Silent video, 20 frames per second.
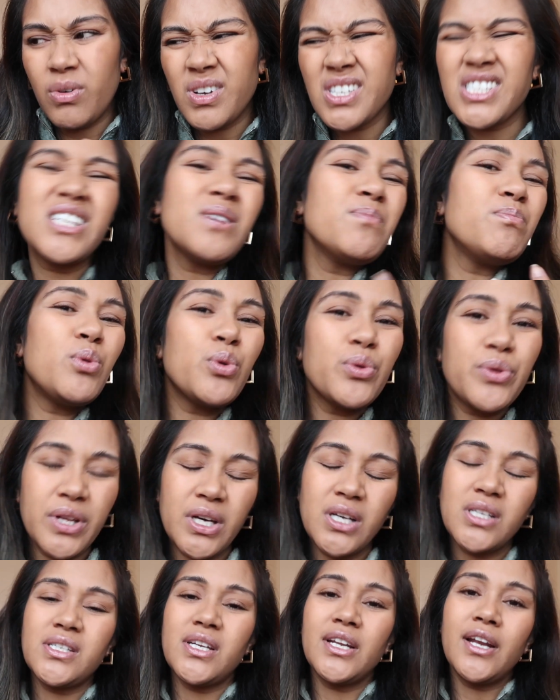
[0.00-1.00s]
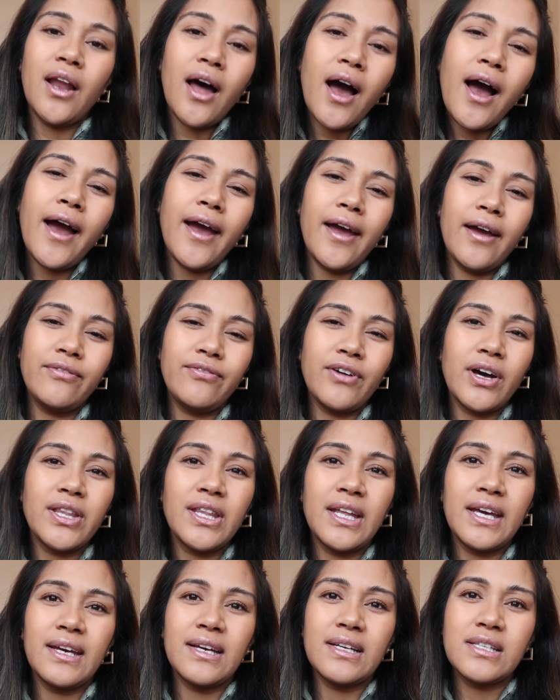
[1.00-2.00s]
simple things in life. I
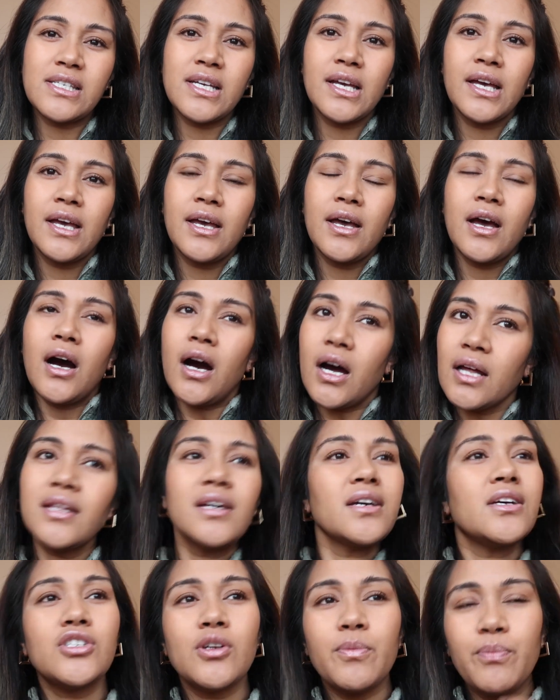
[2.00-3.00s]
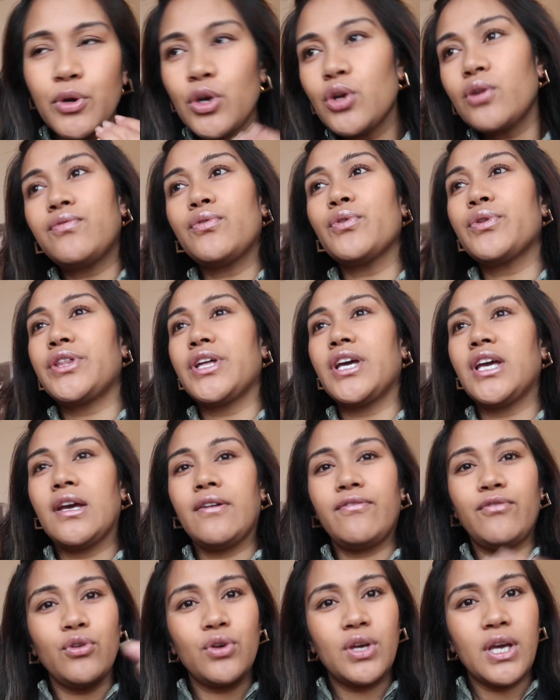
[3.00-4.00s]
think it's a beautiful thing
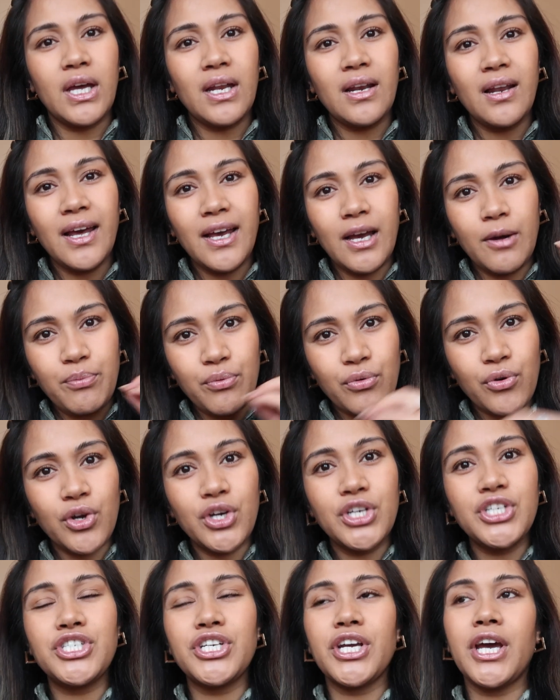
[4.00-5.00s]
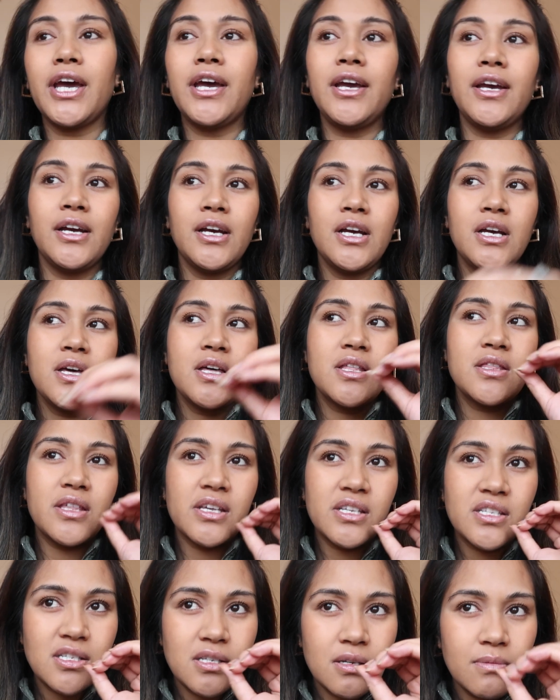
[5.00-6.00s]
if you can like appreciate
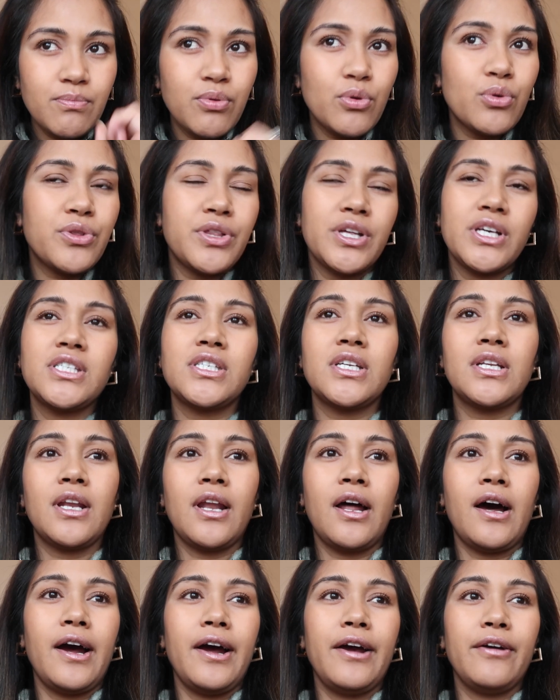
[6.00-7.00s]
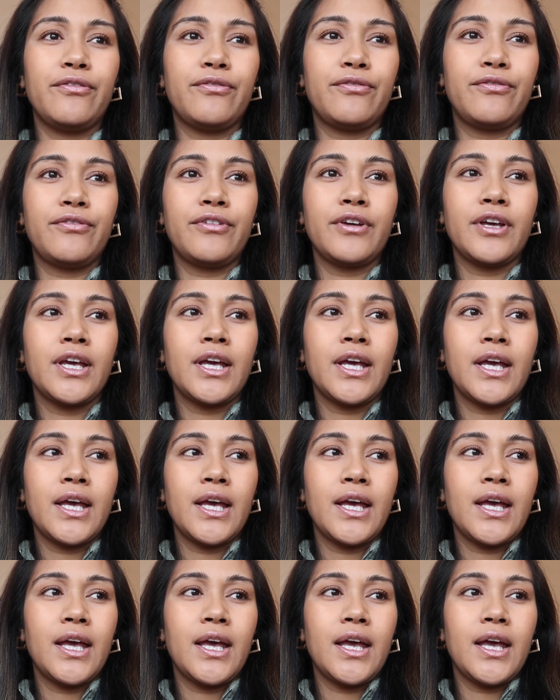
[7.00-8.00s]
the simple things in life.
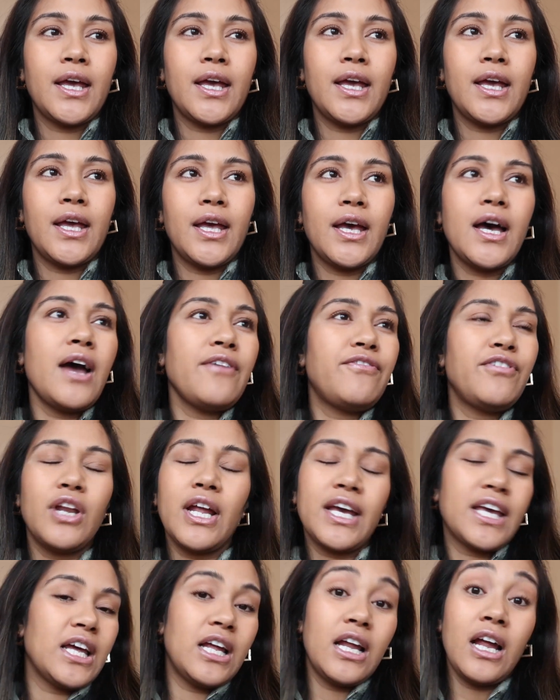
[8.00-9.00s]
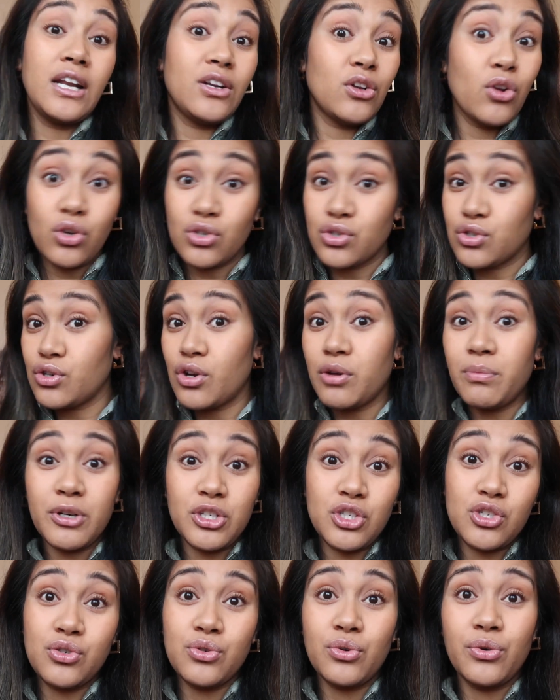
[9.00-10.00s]
I feel like it unlocks so
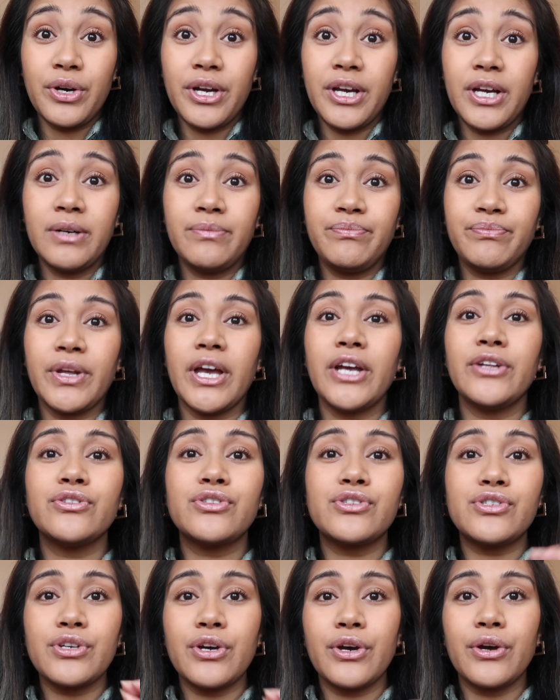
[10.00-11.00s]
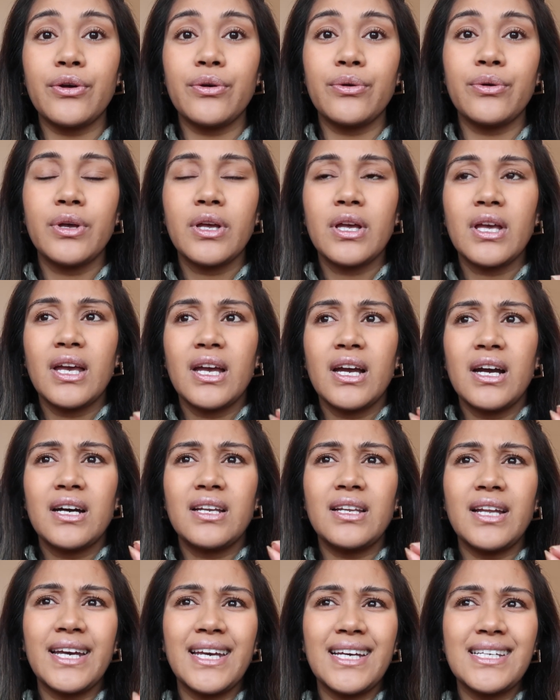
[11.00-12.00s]
much joy. And so
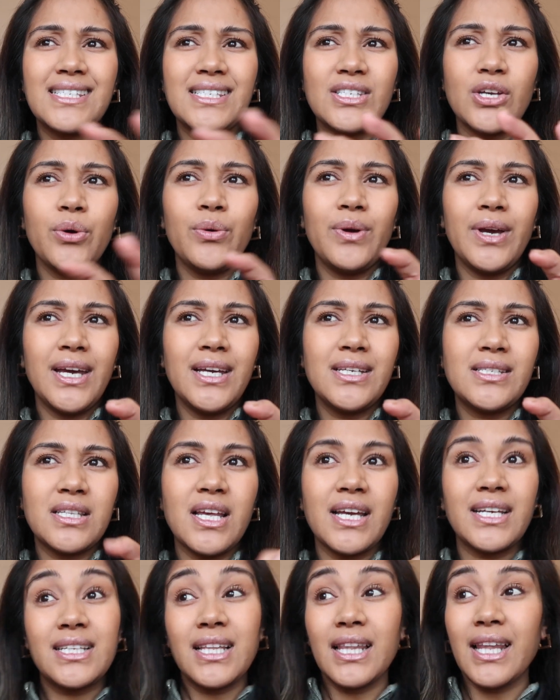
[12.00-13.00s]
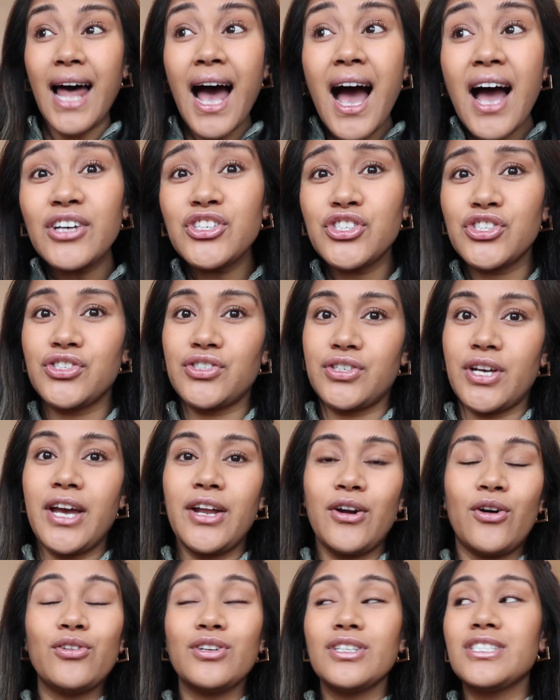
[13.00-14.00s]
like it's so easy, like last,
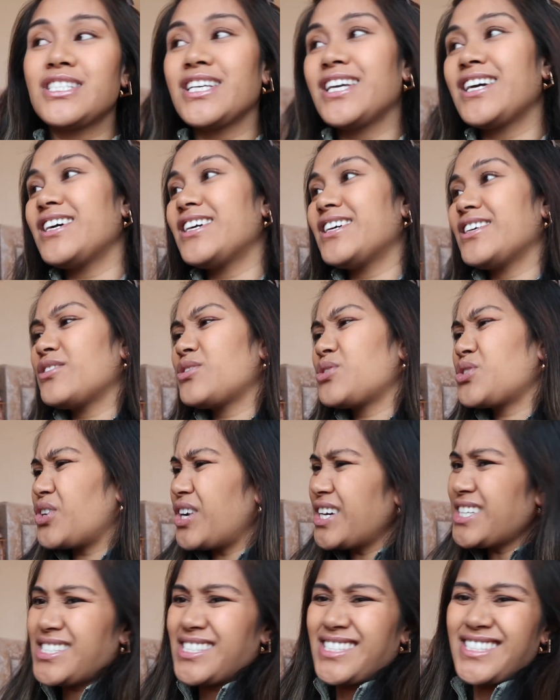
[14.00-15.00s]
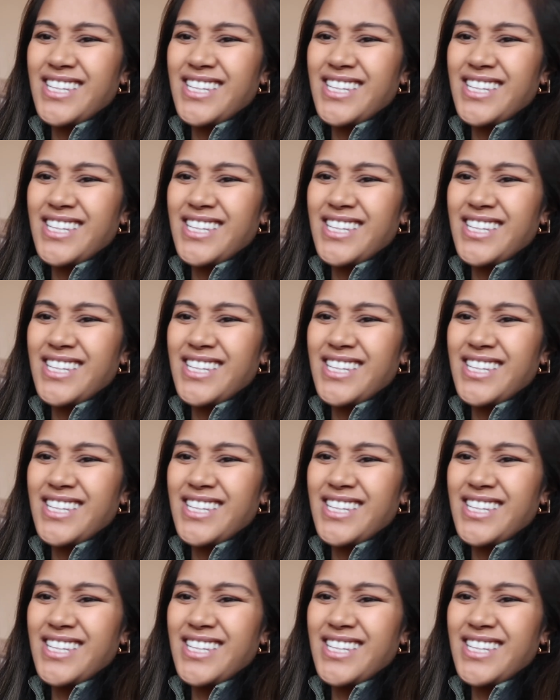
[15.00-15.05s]
and honestly, I'm not gonna